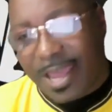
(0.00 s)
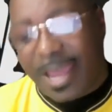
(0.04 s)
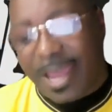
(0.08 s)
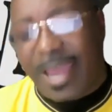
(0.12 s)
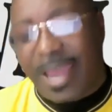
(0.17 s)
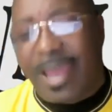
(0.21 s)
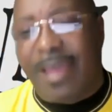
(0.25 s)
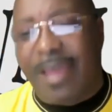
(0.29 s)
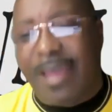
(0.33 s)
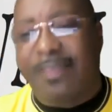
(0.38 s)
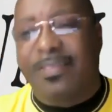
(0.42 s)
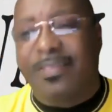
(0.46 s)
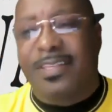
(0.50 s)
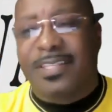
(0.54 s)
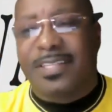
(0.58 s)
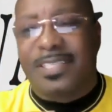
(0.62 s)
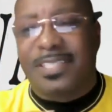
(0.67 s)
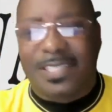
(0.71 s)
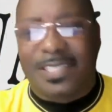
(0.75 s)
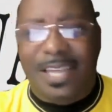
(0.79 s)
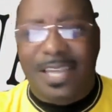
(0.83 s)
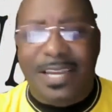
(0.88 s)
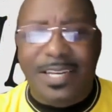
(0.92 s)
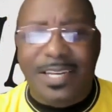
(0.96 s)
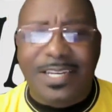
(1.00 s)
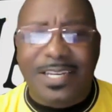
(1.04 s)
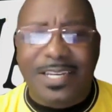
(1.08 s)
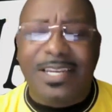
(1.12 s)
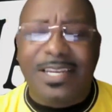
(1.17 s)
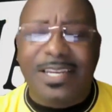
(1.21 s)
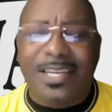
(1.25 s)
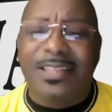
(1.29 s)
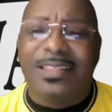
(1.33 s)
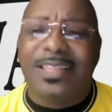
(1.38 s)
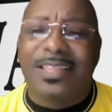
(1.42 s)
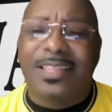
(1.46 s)
and the
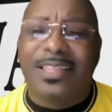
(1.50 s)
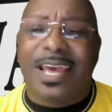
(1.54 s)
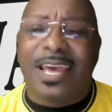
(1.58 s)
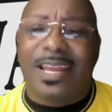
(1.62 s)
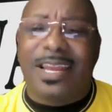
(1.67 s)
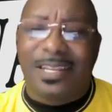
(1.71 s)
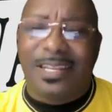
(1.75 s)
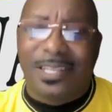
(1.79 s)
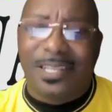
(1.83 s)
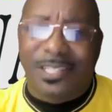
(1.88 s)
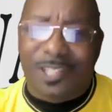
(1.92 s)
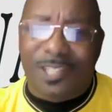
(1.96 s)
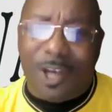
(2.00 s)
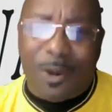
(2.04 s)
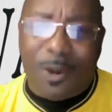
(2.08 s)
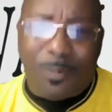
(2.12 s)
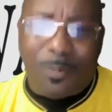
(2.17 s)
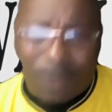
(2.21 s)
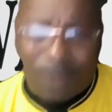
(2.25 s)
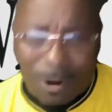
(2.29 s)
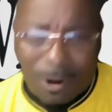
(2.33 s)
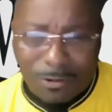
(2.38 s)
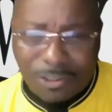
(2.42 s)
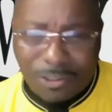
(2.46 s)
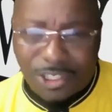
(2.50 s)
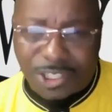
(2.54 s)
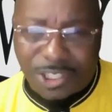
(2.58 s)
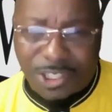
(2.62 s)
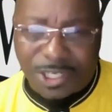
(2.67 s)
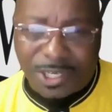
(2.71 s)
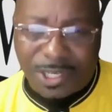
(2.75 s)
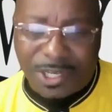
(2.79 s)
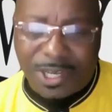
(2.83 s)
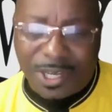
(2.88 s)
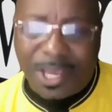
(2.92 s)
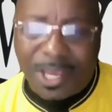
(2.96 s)
Sunday that is
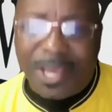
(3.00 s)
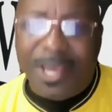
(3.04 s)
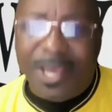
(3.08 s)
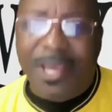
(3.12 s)
approaching